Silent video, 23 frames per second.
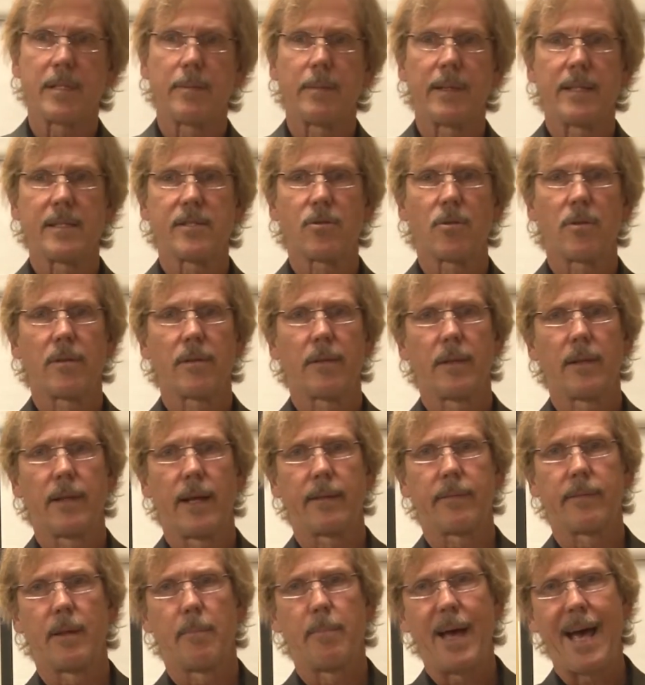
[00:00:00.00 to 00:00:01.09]
to be this sort of
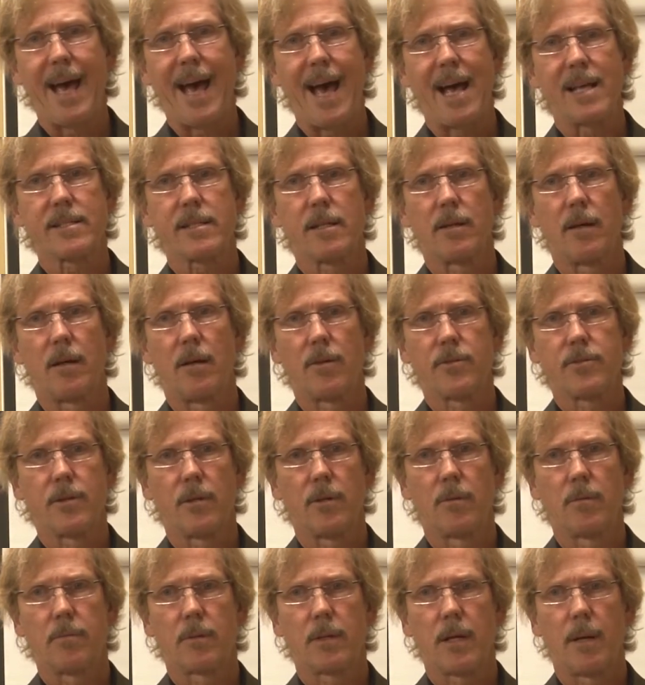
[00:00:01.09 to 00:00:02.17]
like the past,
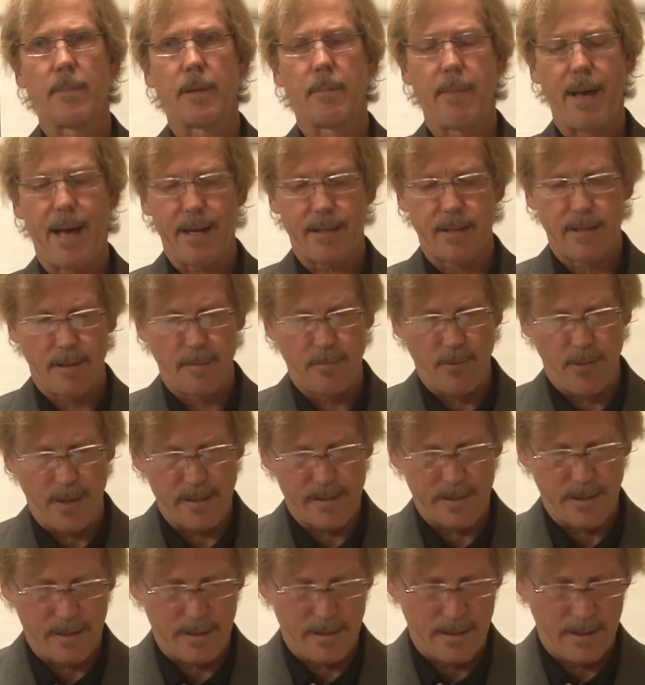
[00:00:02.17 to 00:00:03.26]
also coming back to the
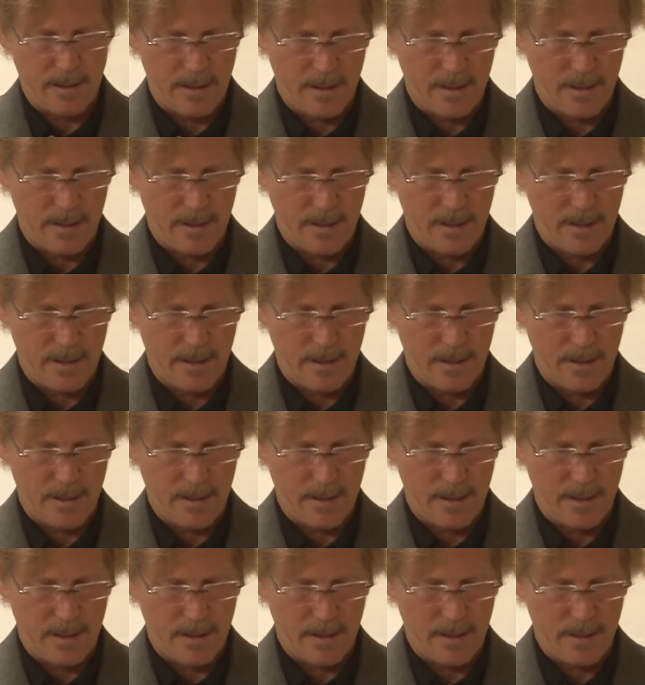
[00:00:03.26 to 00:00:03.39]
present.